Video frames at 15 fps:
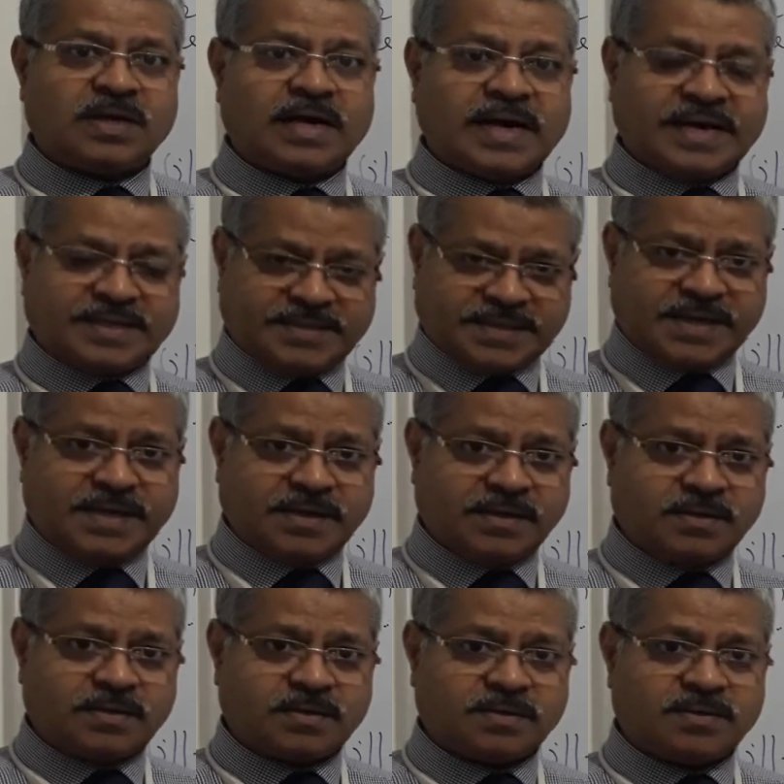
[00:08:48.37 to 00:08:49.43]
I
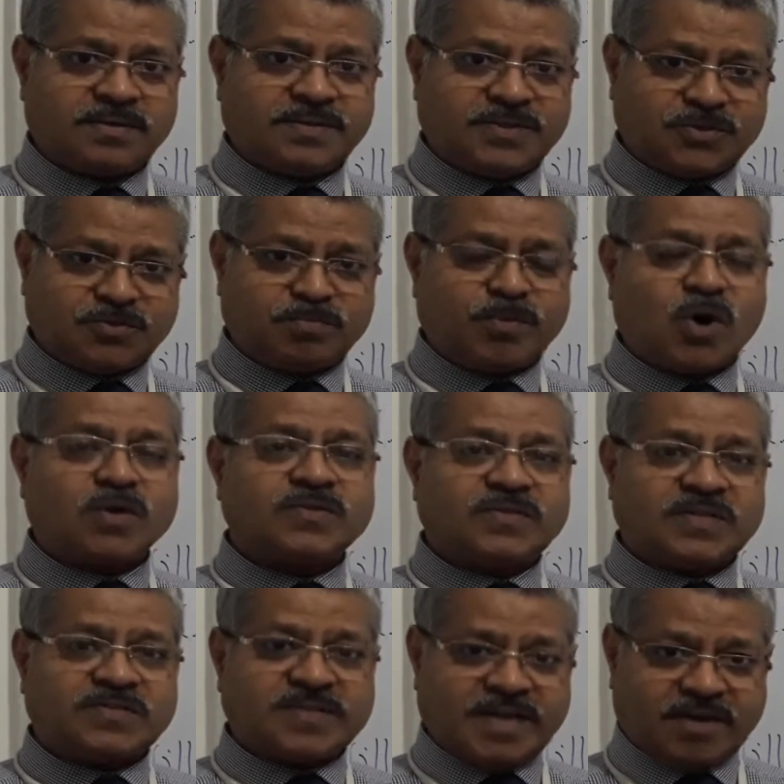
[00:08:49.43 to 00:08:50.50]
think this box
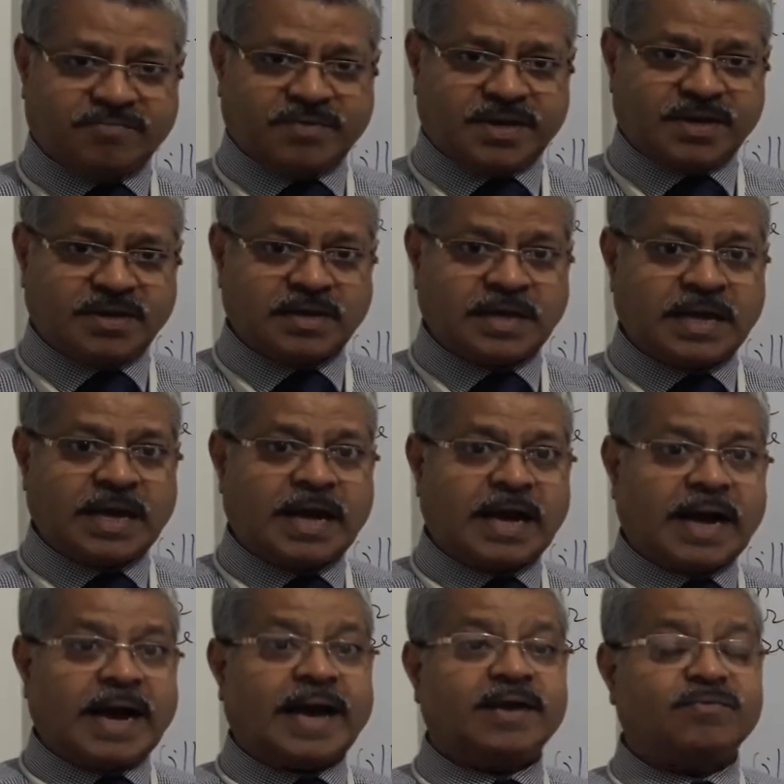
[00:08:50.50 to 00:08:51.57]
is heavy.
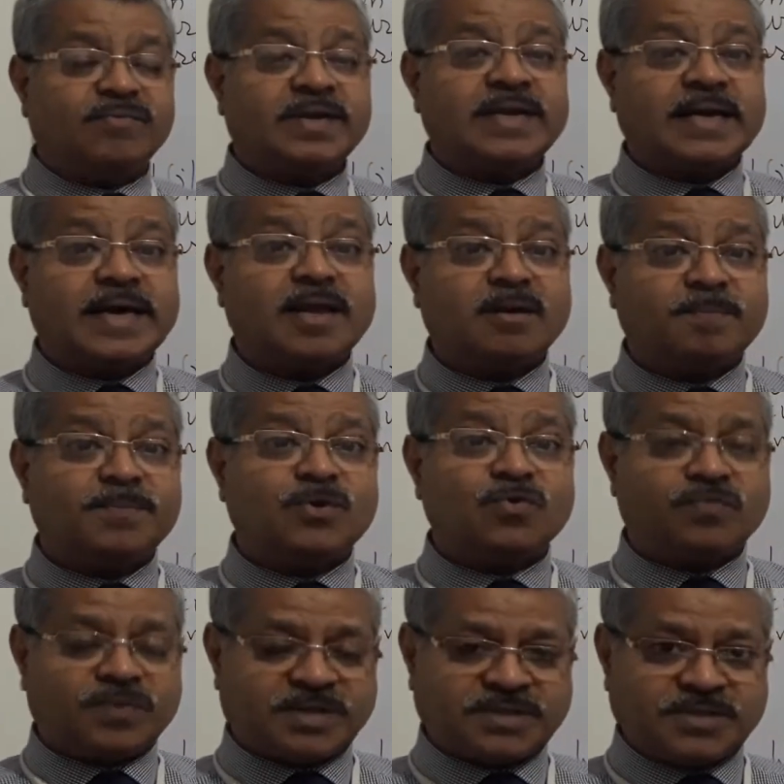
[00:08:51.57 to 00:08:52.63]
I will help
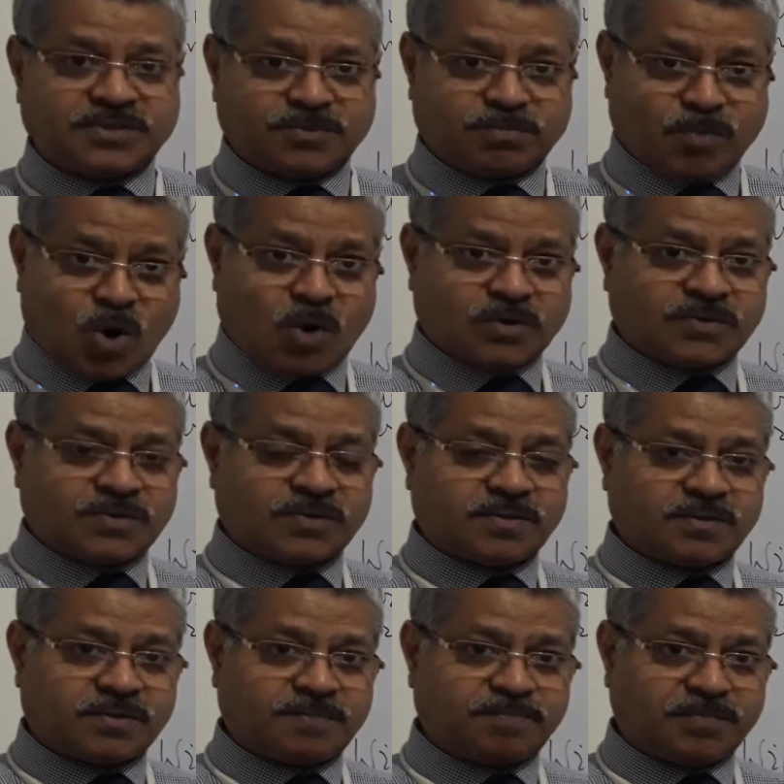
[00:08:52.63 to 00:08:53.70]
you with this box.
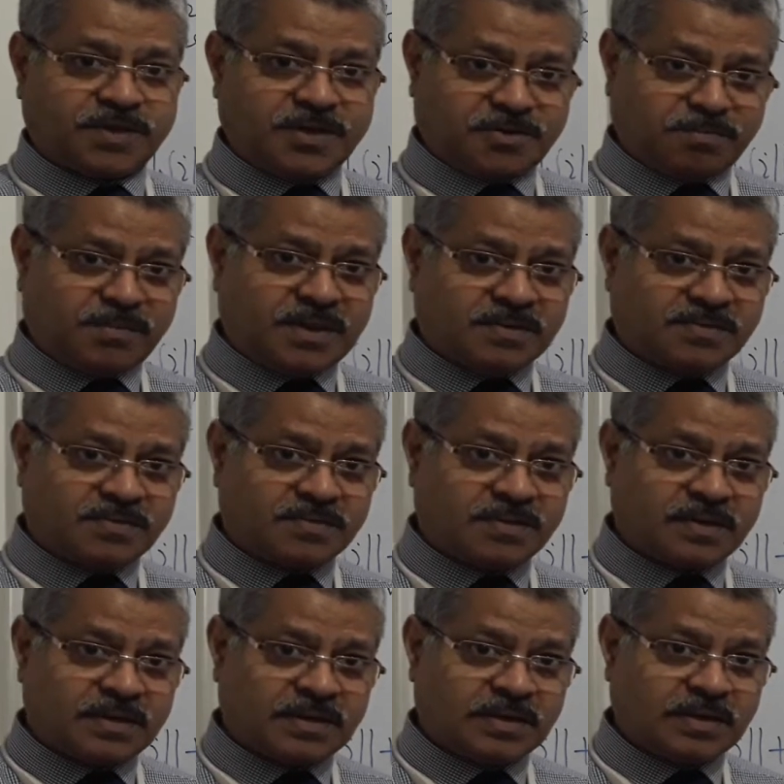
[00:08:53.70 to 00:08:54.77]
It means
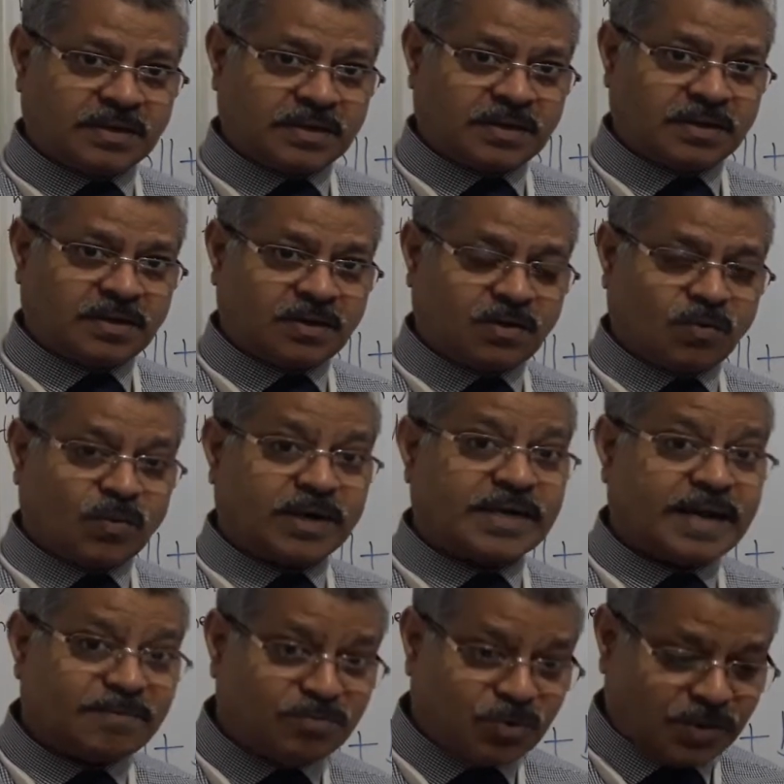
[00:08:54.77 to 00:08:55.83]
what
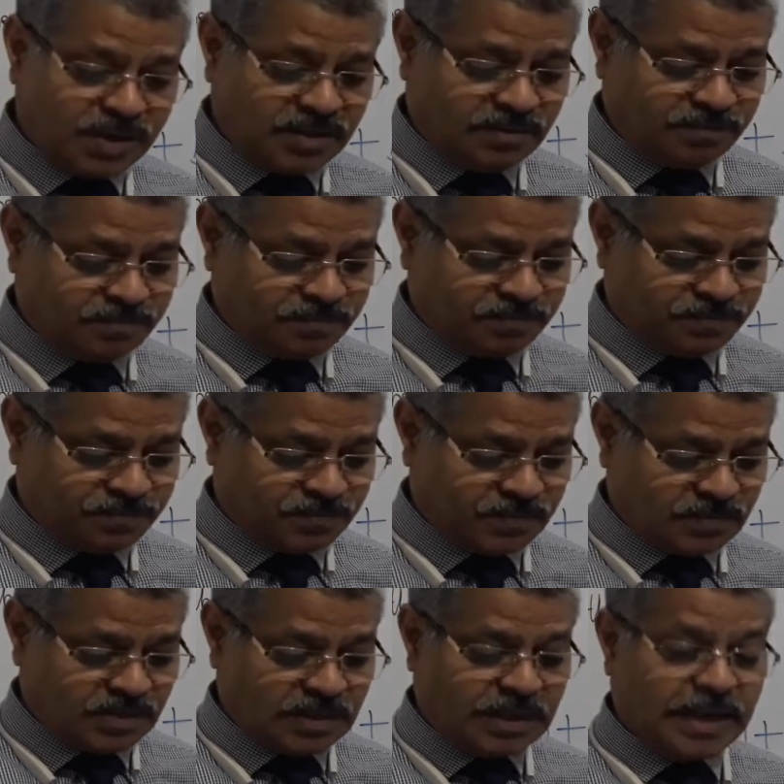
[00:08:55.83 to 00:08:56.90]
I am doing?
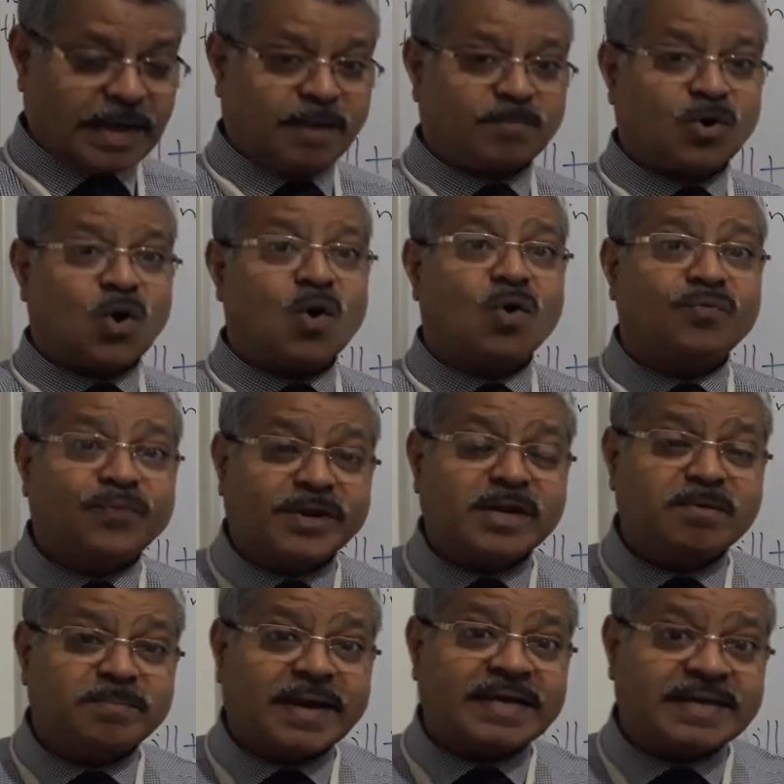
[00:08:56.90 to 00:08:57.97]
I am
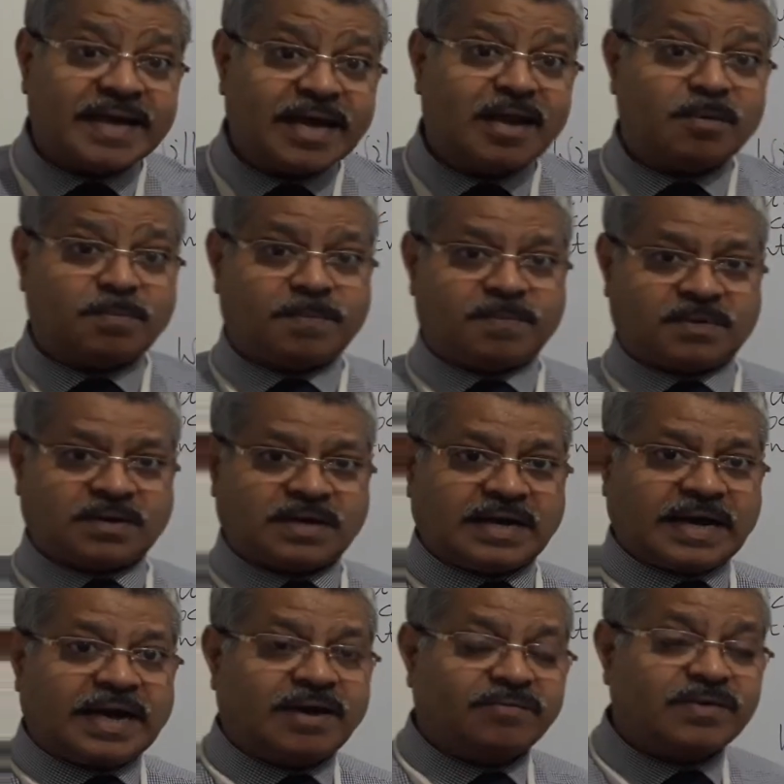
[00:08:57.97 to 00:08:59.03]
offering my help.
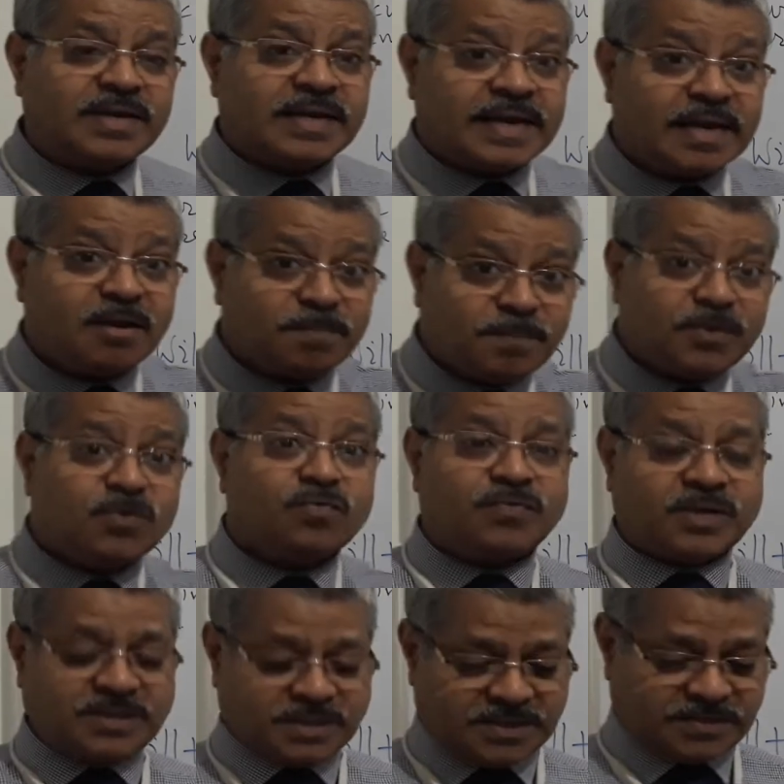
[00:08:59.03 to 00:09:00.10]
I will help you
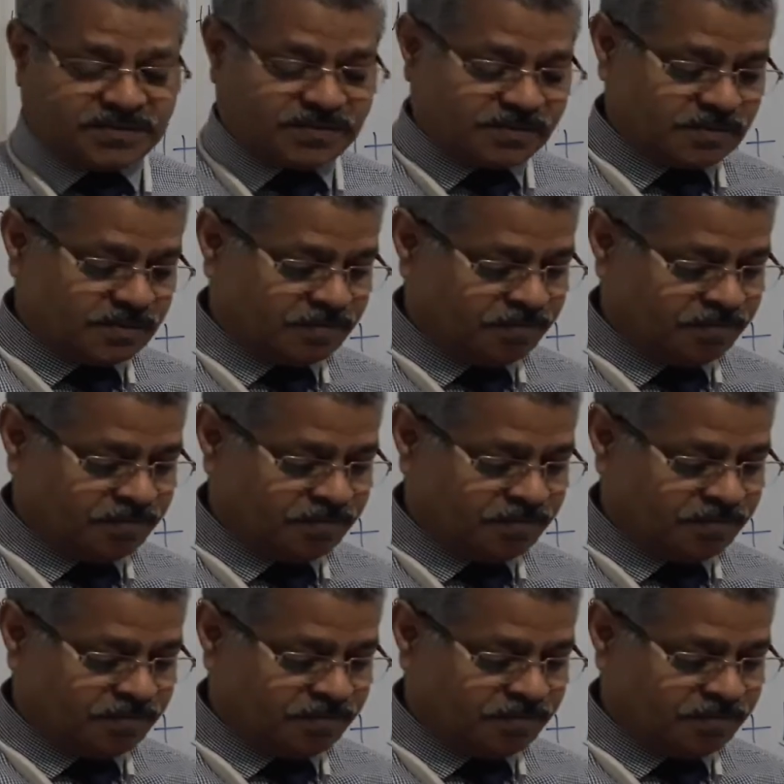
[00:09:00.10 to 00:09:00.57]
with this.